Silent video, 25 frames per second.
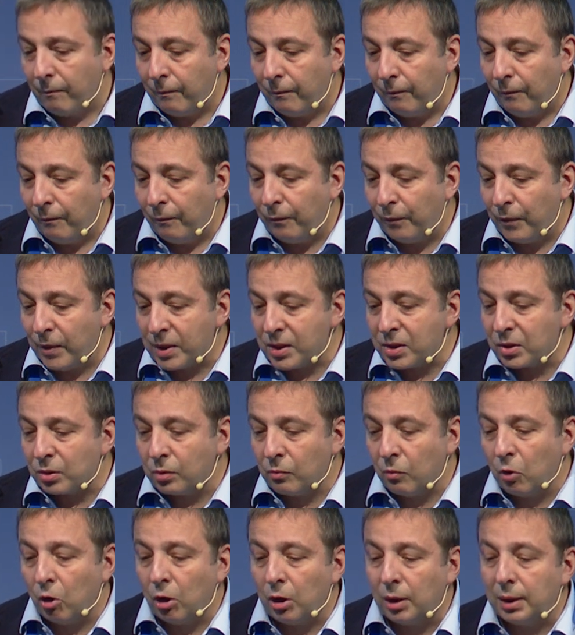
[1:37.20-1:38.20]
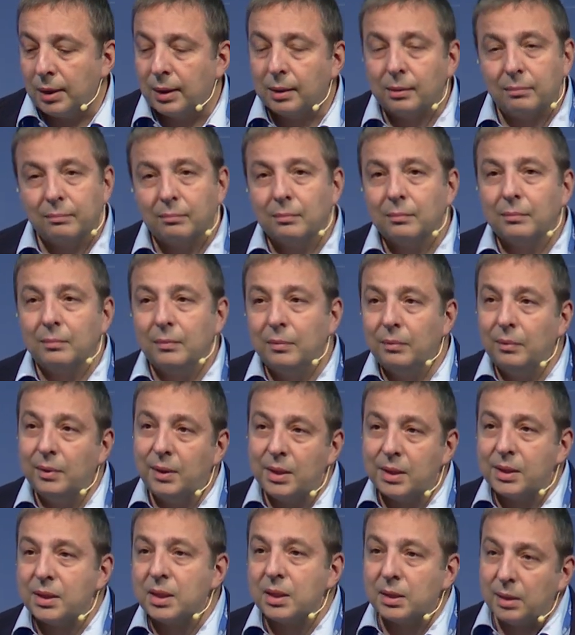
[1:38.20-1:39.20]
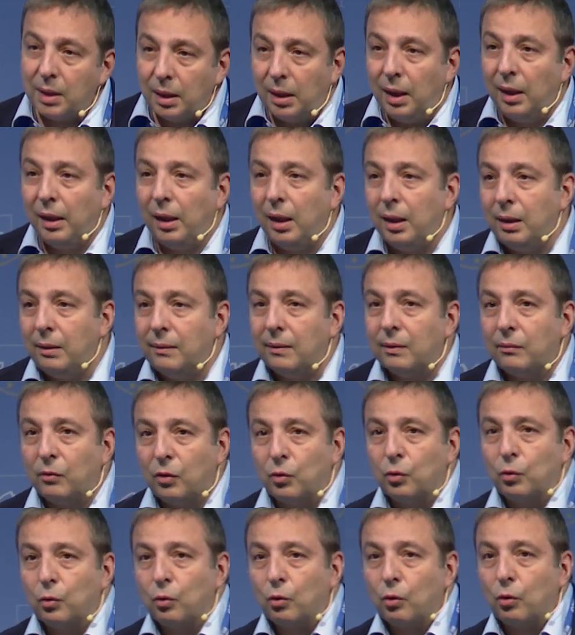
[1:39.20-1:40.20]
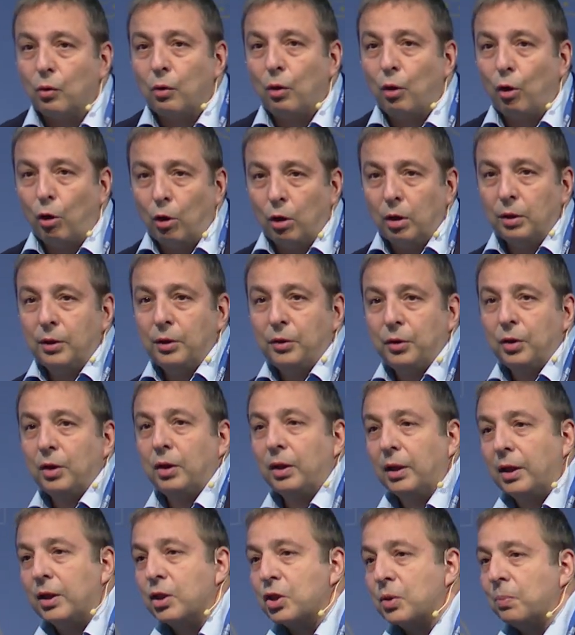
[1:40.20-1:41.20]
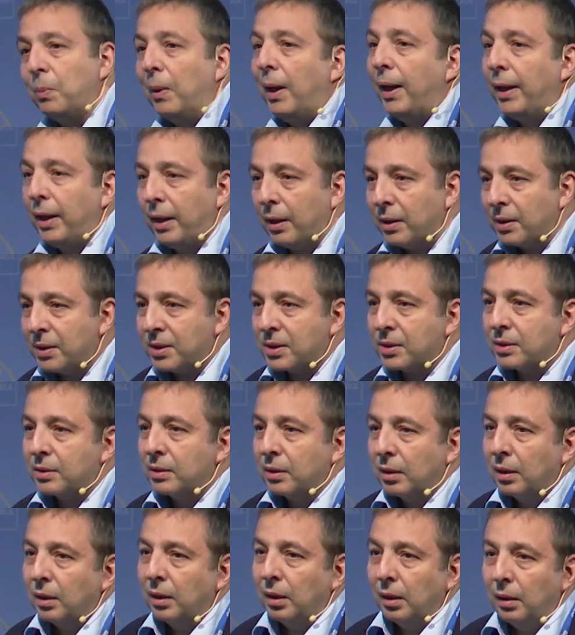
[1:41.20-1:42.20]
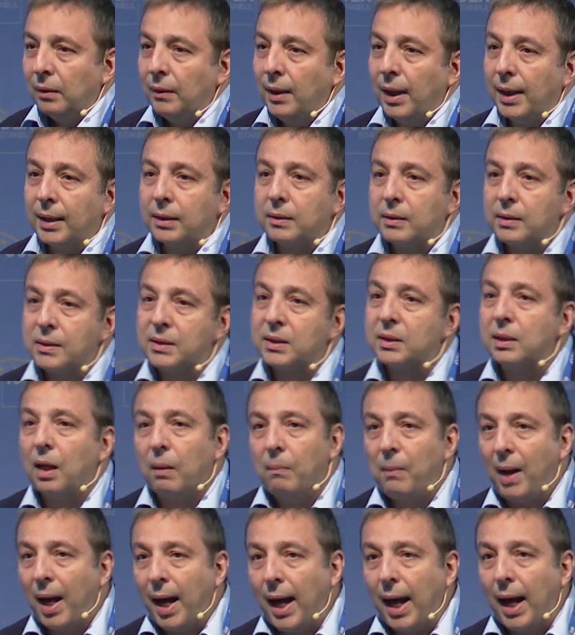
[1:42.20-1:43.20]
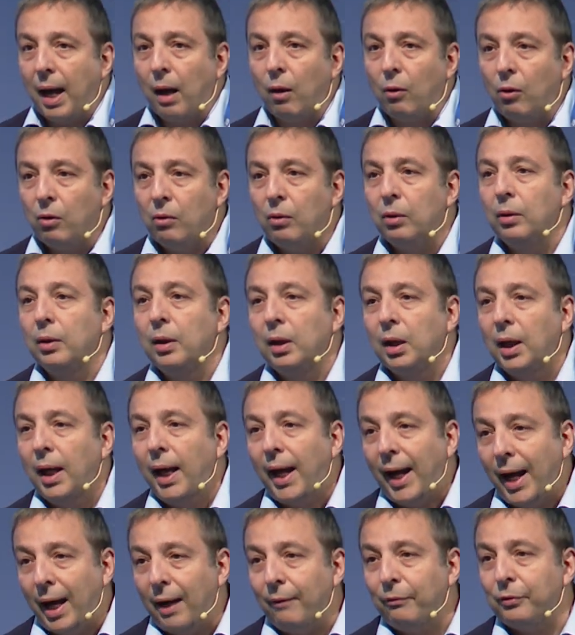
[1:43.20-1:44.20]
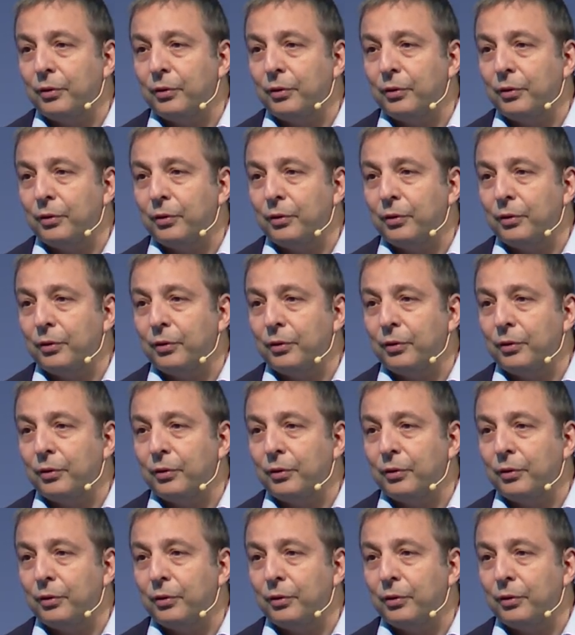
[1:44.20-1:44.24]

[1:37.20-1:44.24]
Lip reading: First of all, this is dedicated to all the Turkish players that somehow have to